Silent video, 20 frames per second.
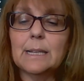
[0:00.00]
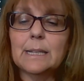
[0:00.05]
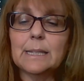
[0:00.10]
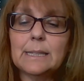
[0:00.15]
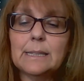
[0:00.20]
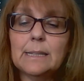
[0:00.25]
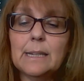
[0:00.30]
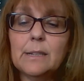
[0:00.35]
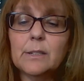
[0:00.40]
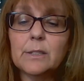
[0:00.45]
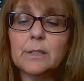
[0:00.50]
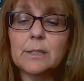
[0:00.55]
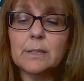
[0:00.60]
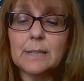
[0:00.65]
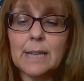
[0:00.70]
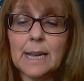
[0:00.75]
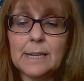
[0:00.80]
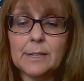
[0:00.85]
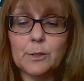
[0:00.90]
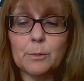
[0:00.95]
Since
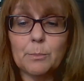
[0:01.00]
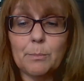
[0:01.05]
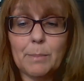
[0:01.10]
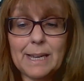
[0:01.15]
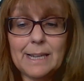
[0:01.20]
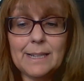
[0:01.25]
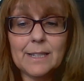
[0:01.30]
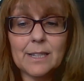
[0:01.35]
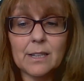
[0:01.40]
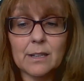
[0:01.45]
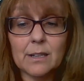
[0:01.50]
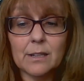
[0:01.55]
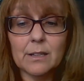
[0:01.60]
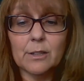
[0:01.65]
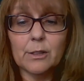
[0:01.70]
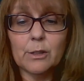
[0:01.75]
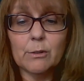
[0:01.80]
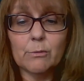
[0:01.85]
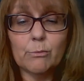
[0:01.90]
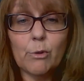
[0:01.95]
St. Peter
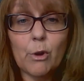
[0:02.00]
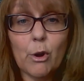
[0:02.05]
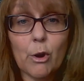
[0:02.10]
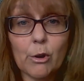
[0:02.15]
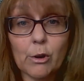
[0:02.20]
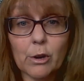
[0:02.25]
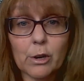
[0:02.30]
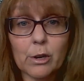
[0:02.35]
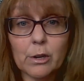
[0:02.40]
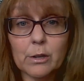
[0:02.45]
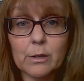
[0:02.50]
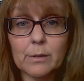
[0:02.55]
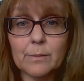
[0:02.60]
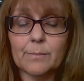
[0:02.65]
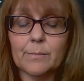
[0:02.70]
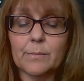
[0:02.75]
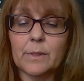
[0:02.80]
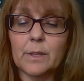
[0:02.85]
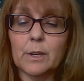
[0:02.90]
the Rock, the